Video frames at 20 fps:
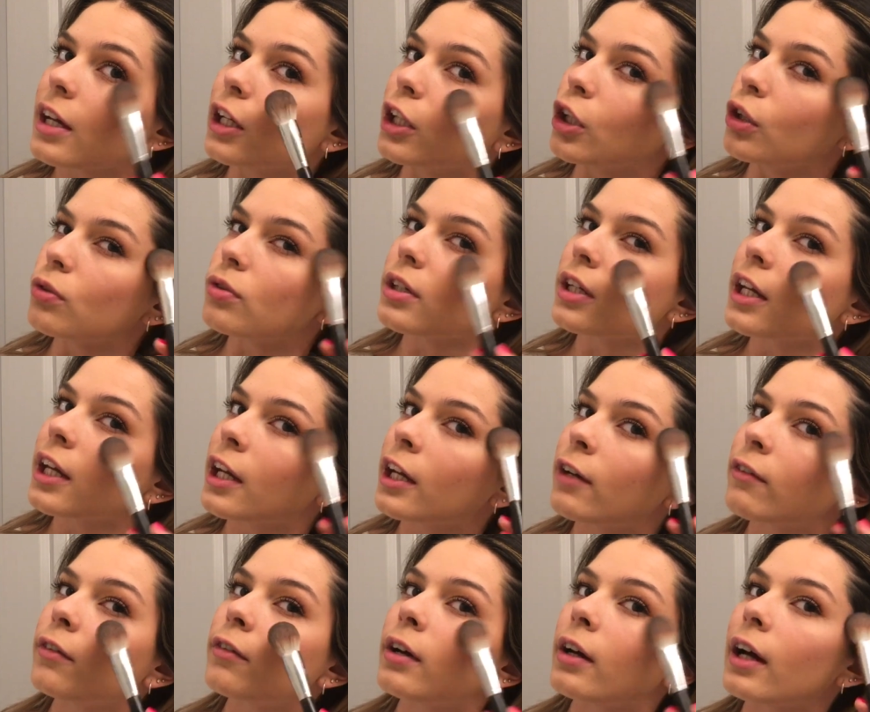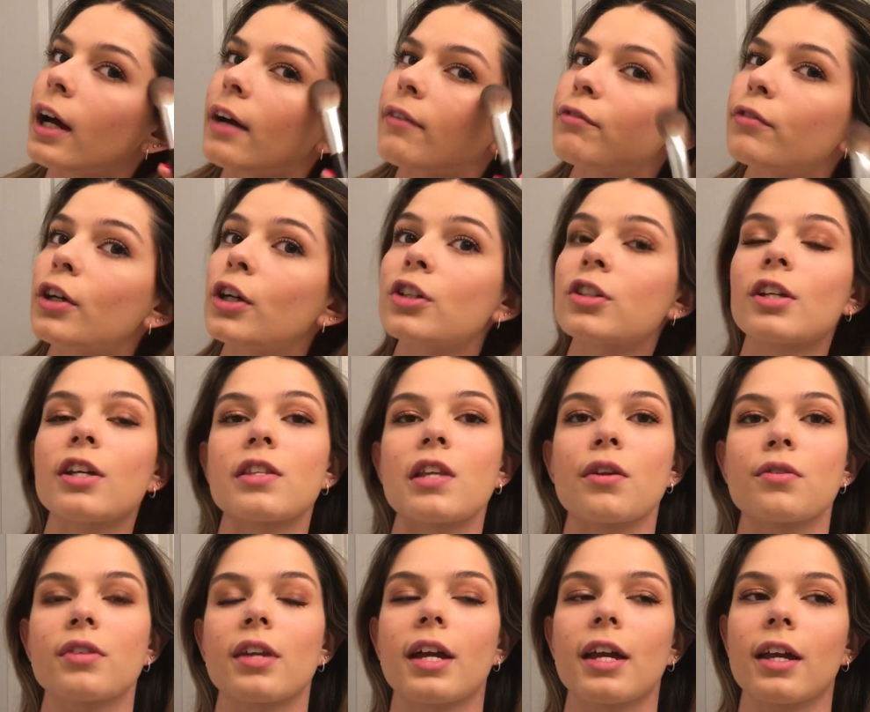at using it at first because I
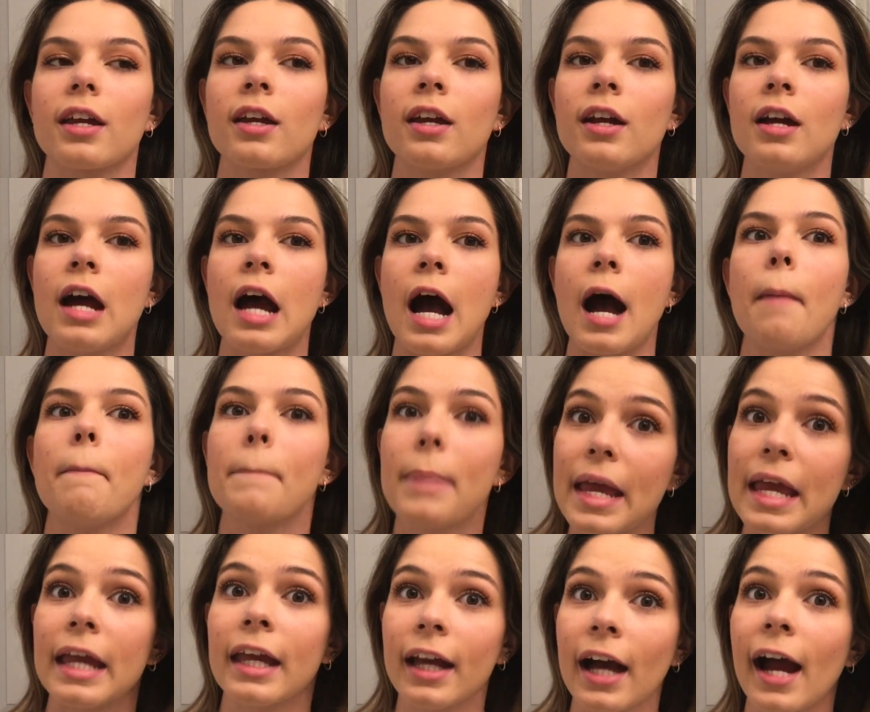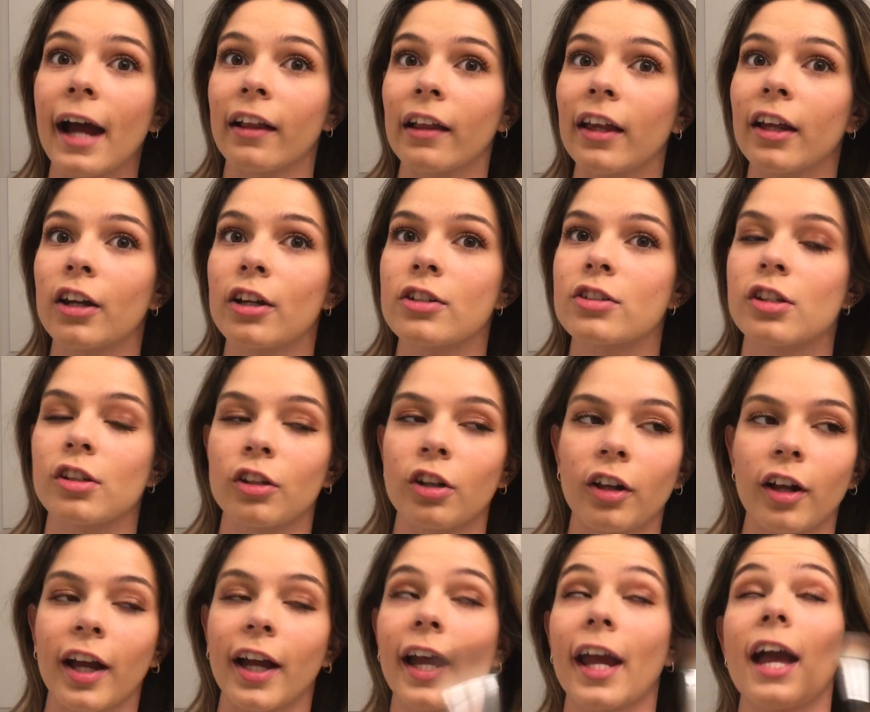was like, a pink highlighter is gonna
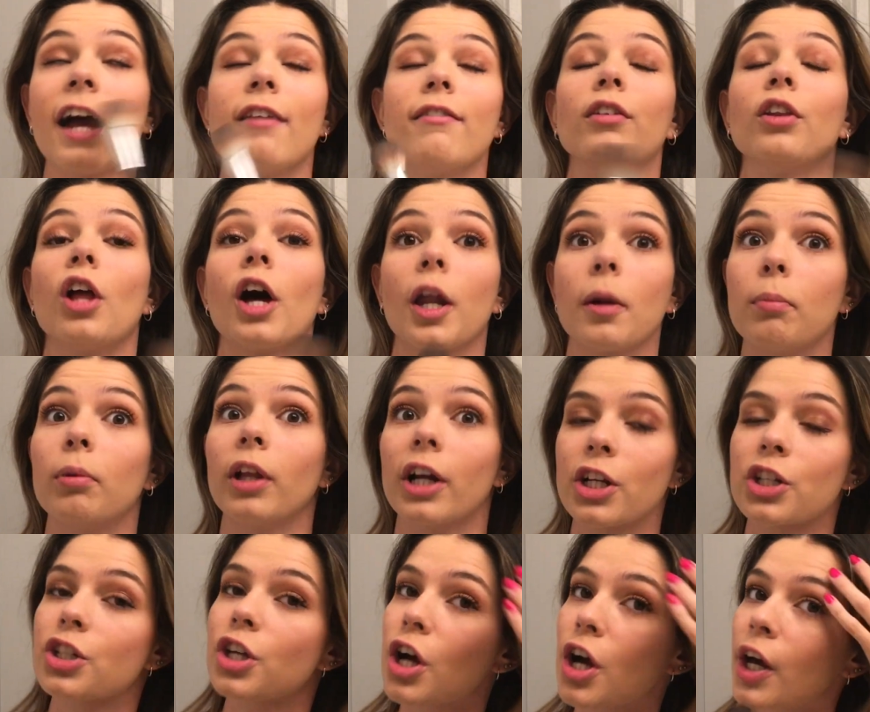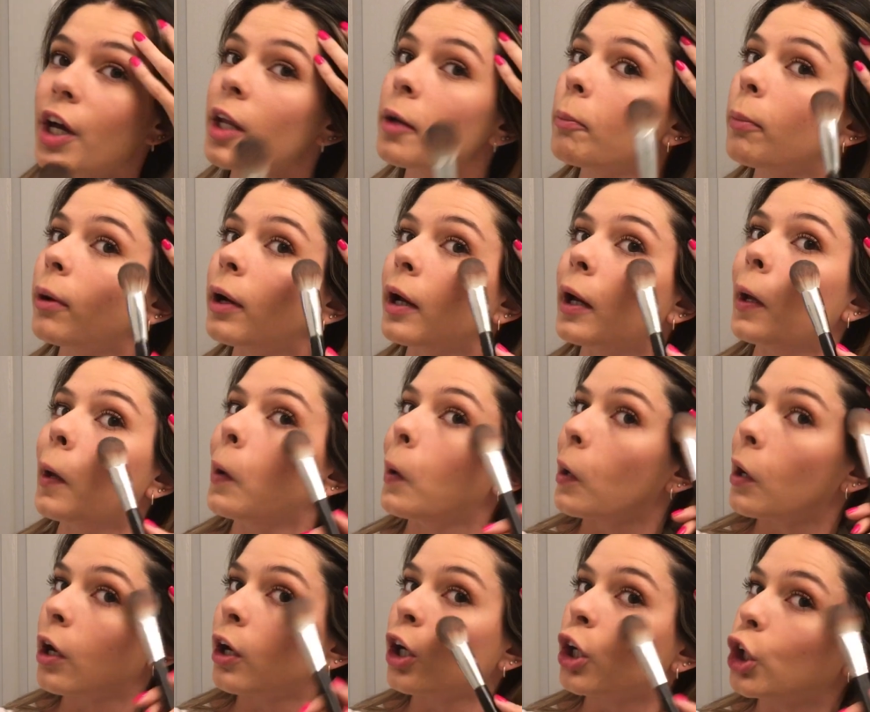look like I have a lot of blush on, but
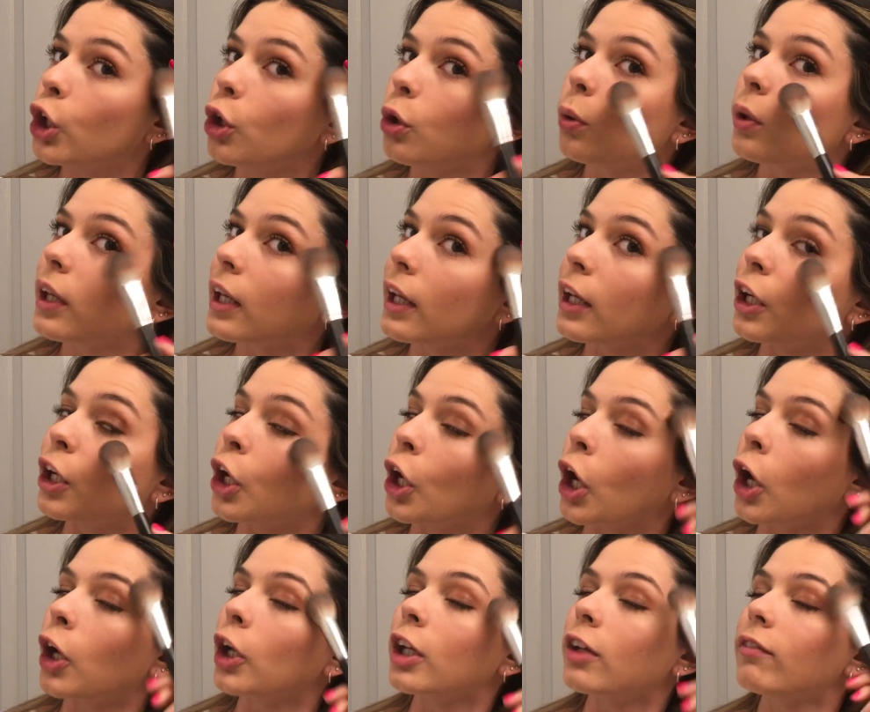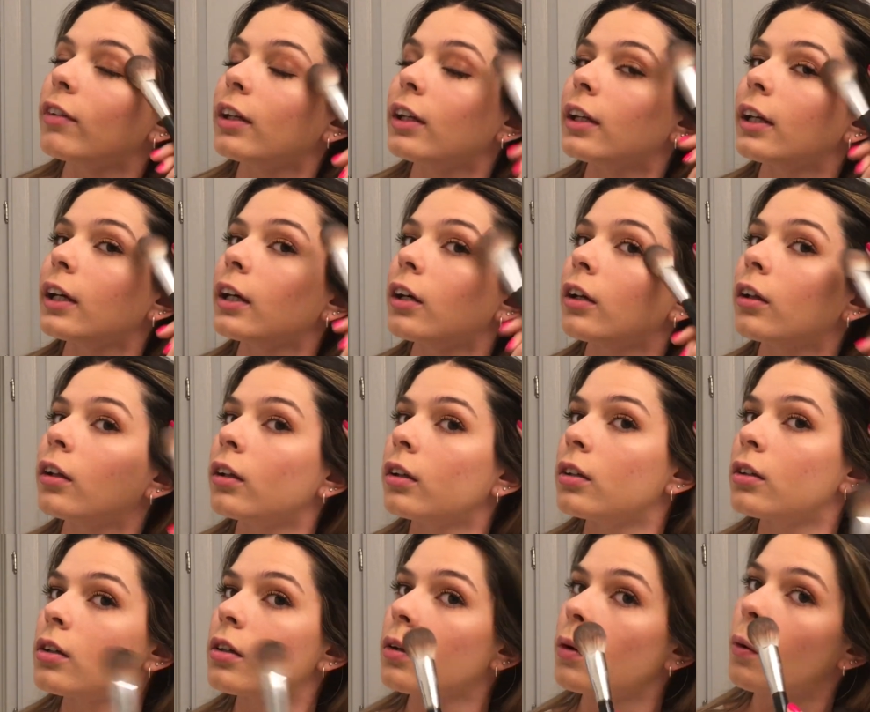you cannot even tell.
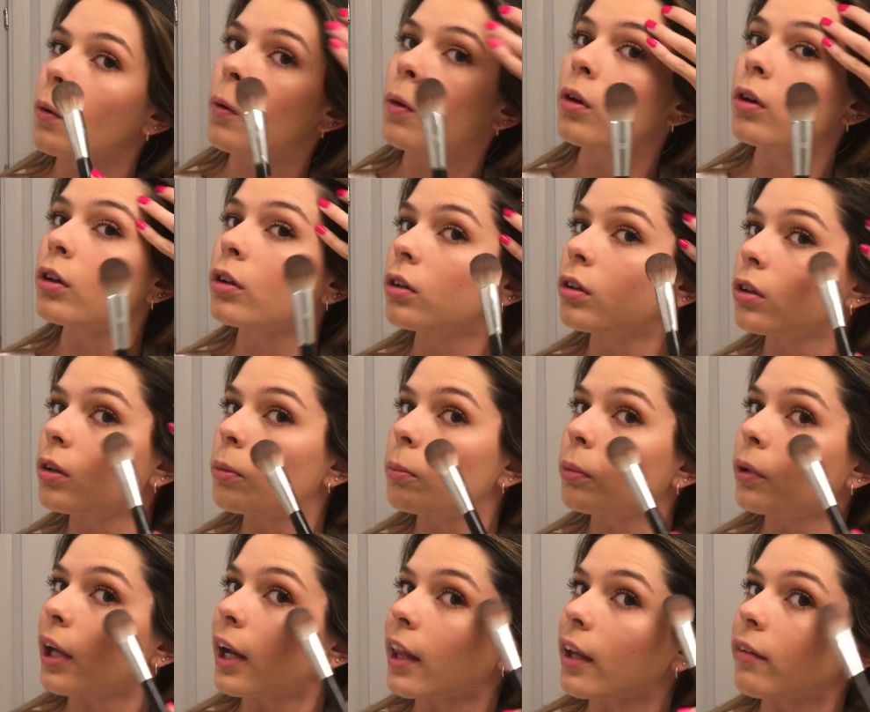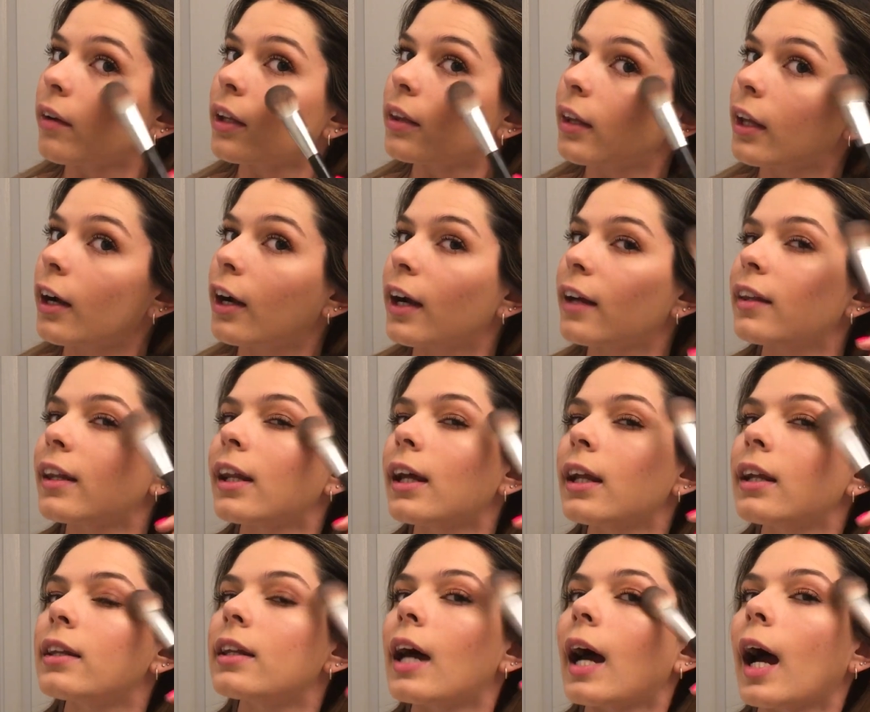Apply that right there, and then
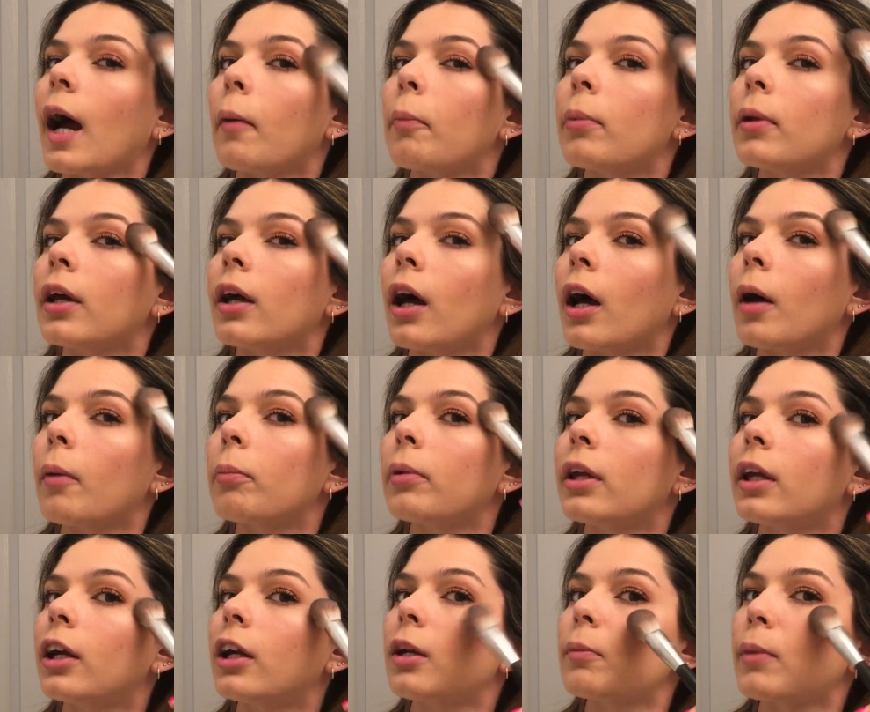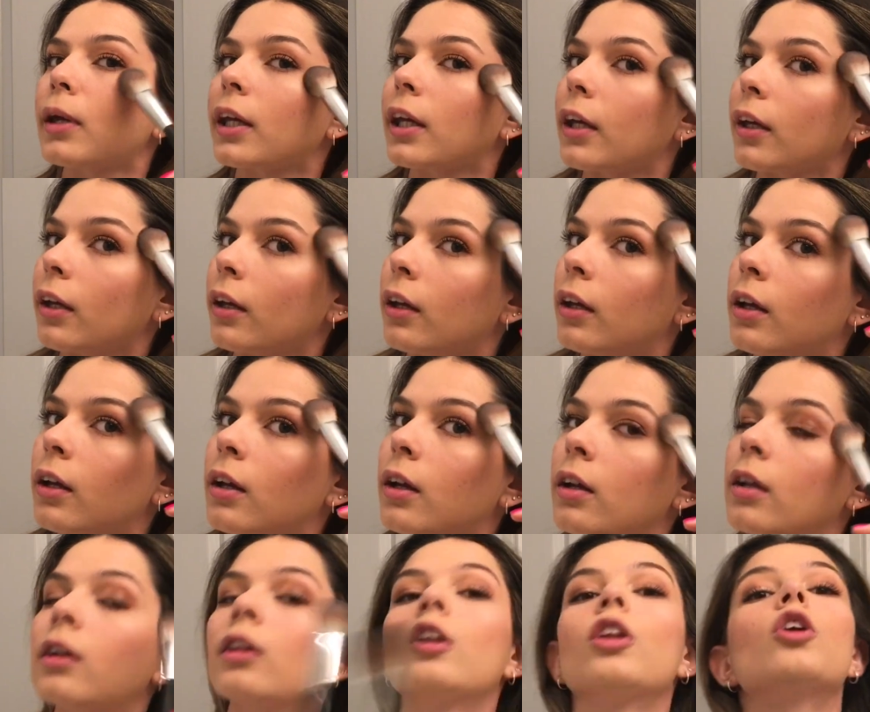I tap it up here to make it
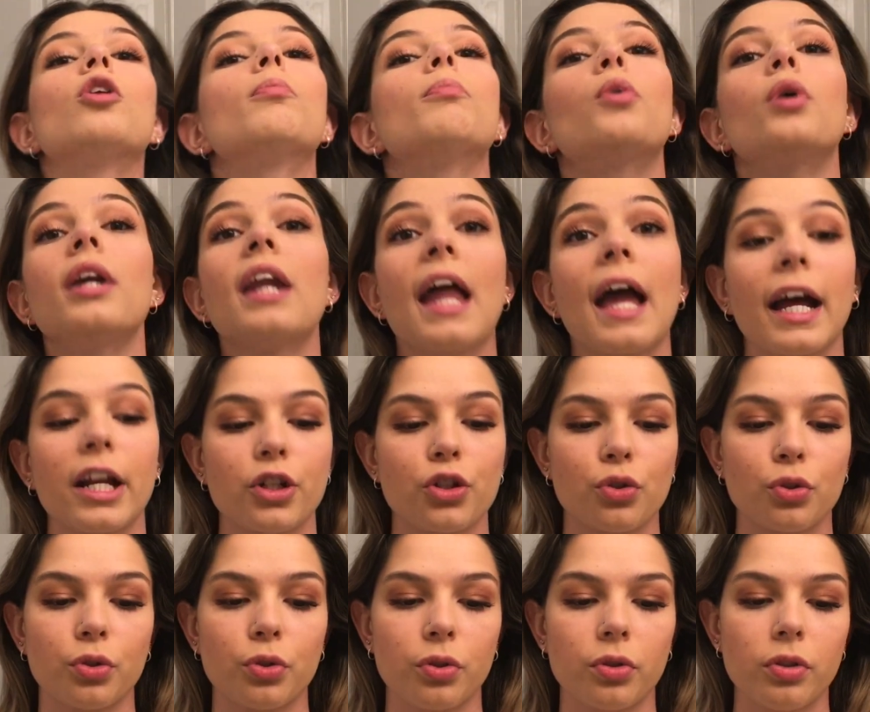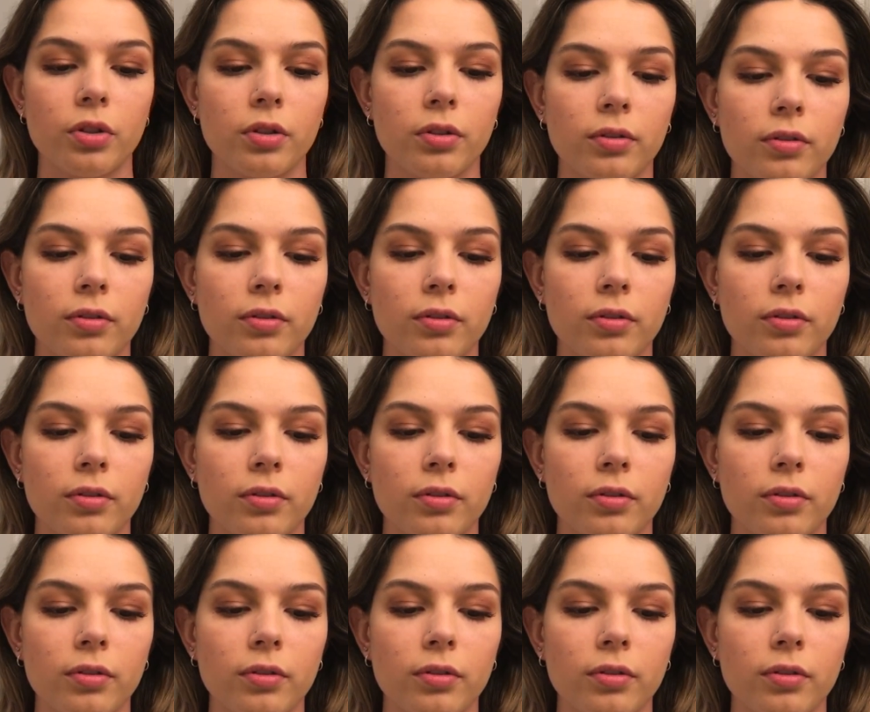a little more natural.